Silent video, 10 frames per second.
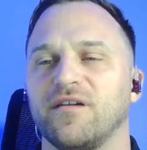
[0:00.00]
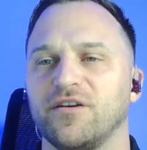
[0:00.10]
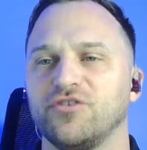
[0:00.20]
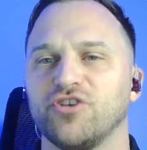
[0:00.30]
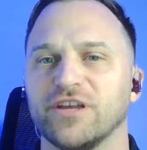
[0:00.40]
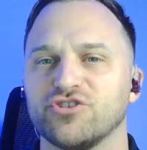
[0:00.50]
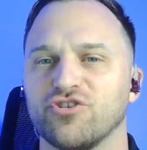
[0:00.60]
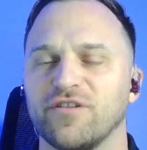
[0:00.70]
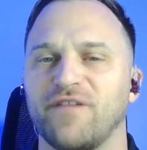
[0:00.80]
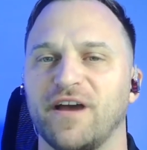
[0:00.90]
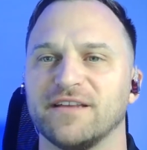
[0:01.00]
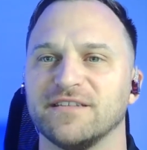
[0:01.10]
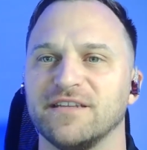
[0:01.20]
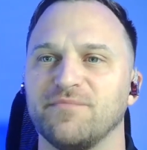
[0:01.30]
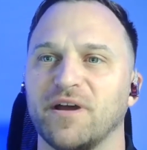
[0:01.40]
you can get certified as
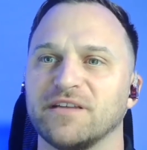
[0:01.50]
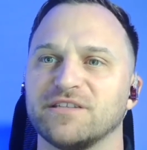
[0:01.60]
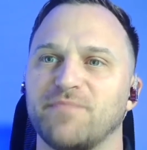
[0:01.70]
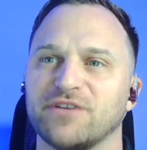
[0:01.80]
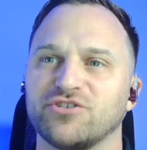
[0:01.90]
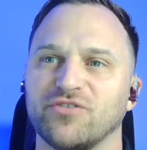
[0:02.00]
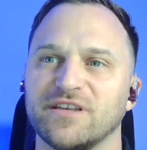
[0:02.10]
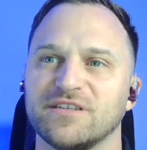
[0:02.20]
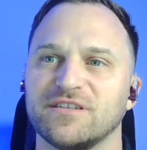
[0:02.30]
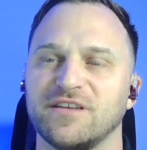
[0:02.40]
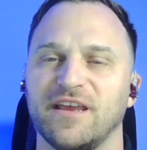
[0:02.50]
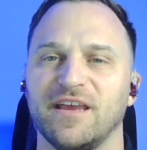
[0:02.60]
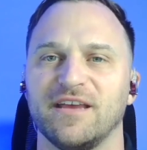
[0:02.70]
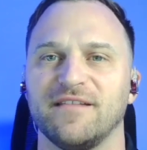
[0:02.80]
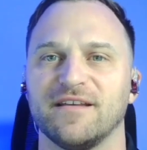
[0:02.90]
an InBody specialist,
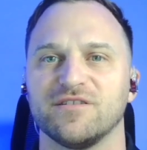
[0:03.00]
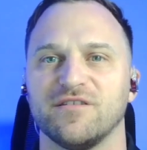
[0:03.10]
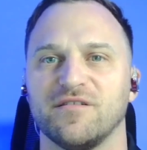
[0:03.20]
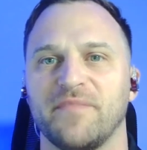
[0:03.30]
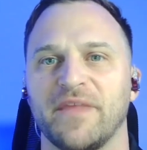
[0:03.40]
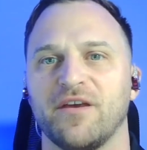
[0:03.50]
and that's a